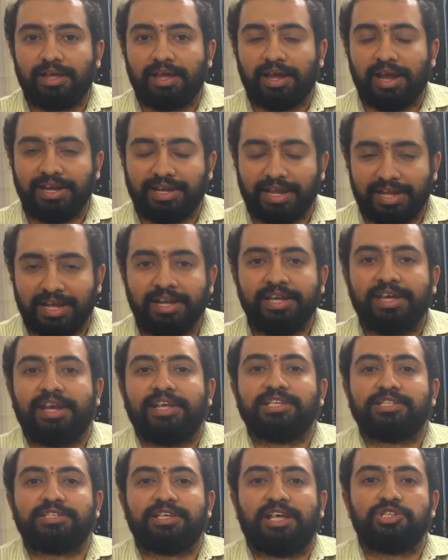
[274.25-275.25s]
it
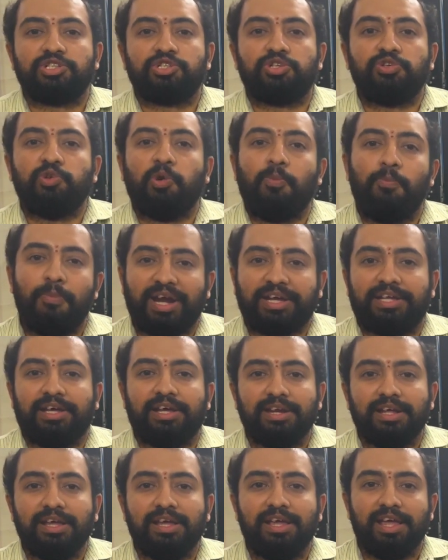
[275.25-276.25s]
encourages us to do
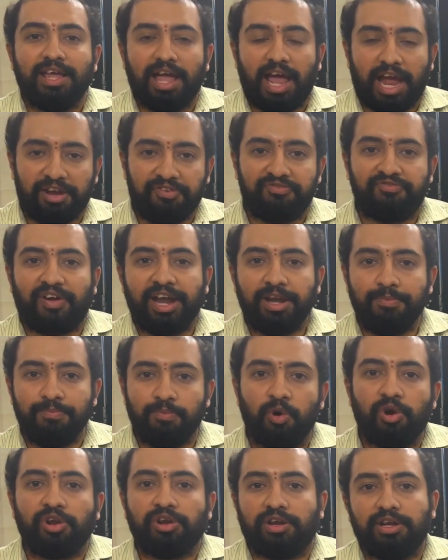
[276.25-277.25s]
better and find
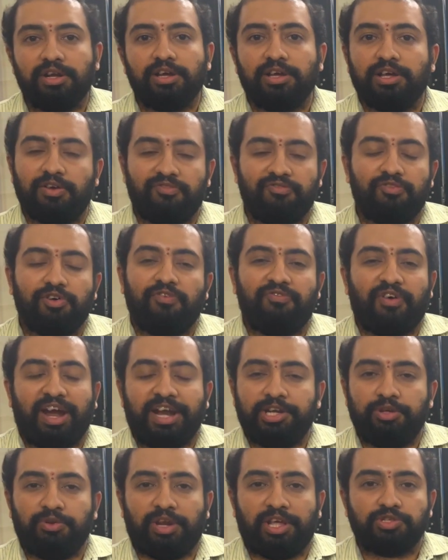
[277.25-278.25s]
more
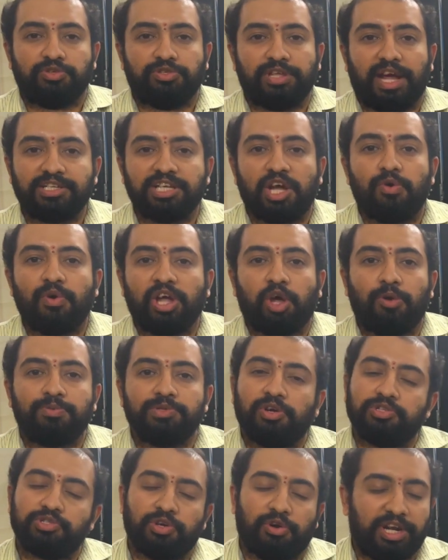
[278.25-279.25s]
fine-tuning. So that's how I
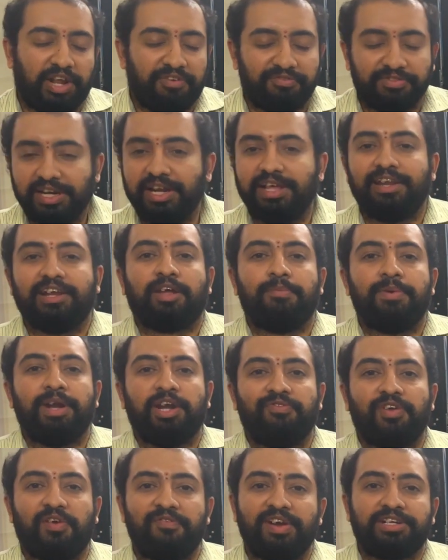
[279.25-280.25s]
observe. So I definitely
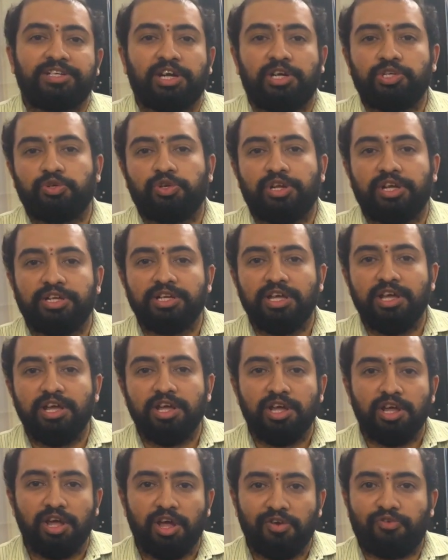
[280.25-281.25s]
recommend WAVECT controller
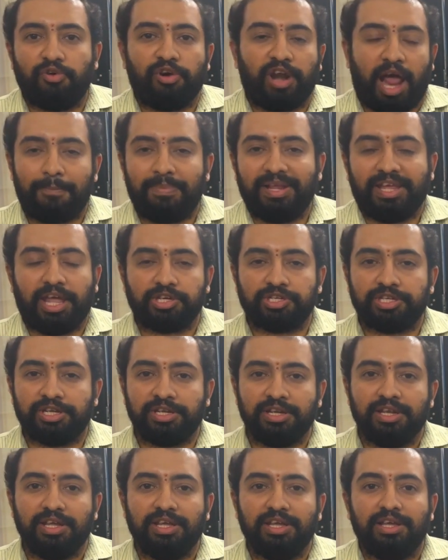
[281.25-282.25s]
for
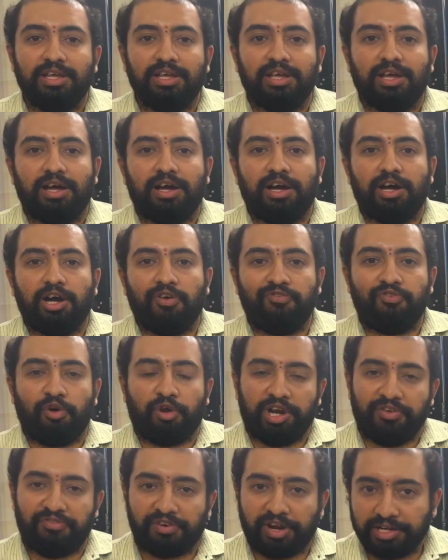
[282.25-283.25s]
application, for
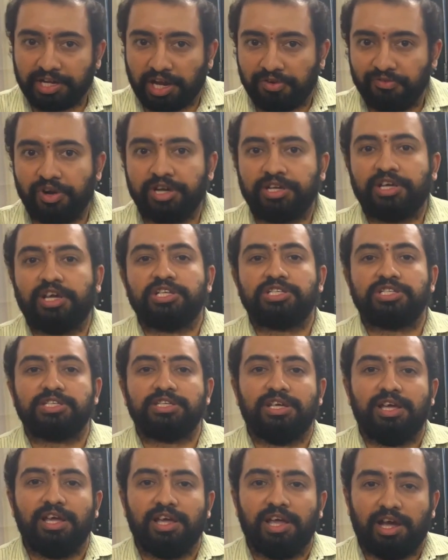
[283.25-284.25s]
different converters,
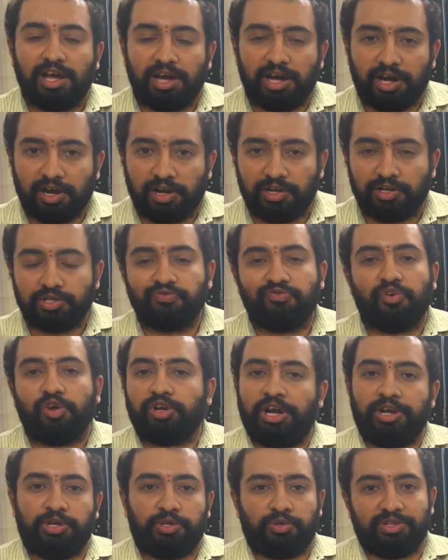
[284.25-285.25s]
for
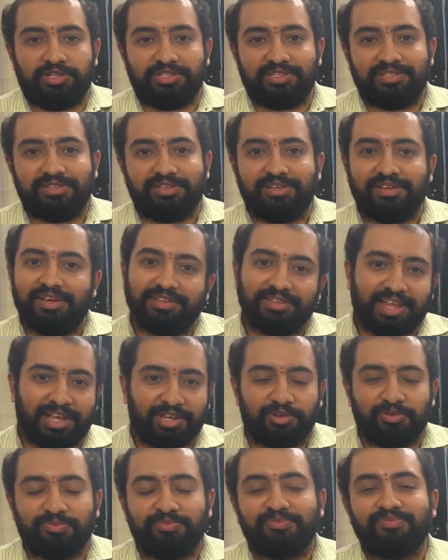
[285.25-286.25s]
controls. Thank you.